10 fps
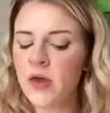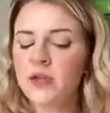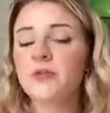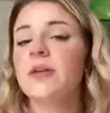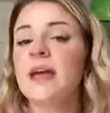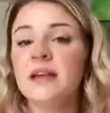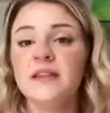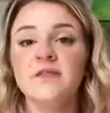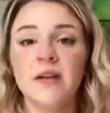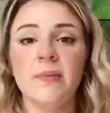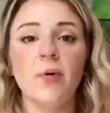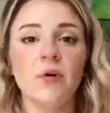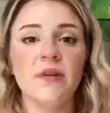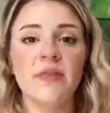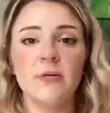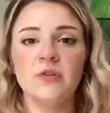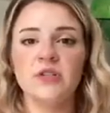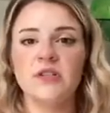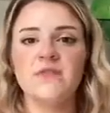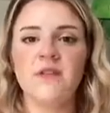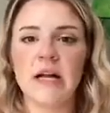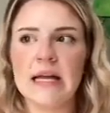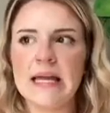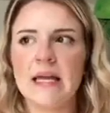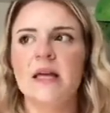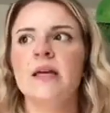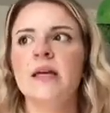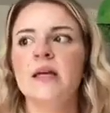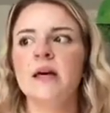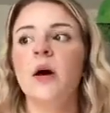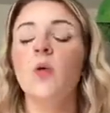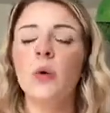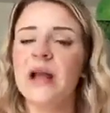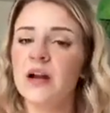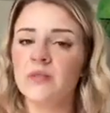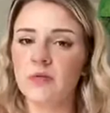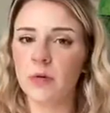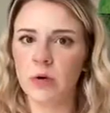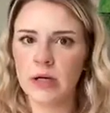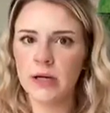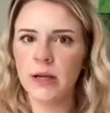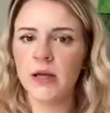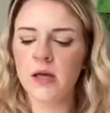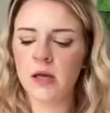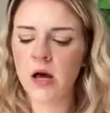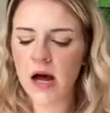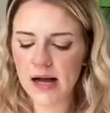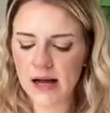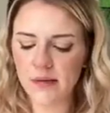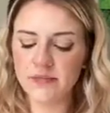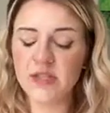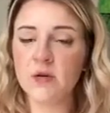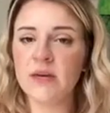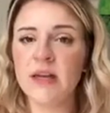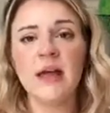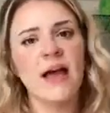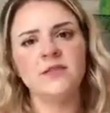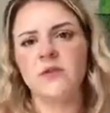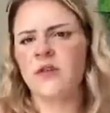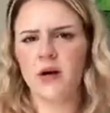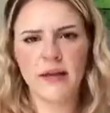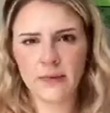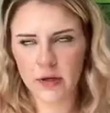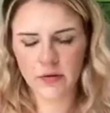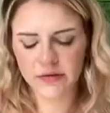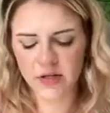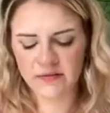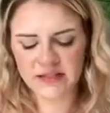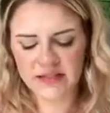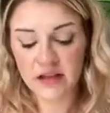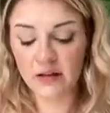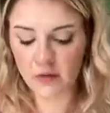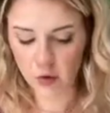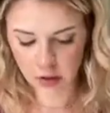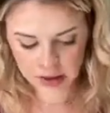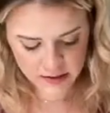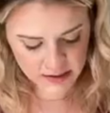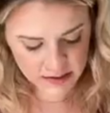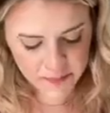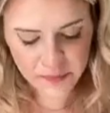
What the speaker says: So again, it's very important that we're just very aware of what we're doing, as with all chemical services, of course.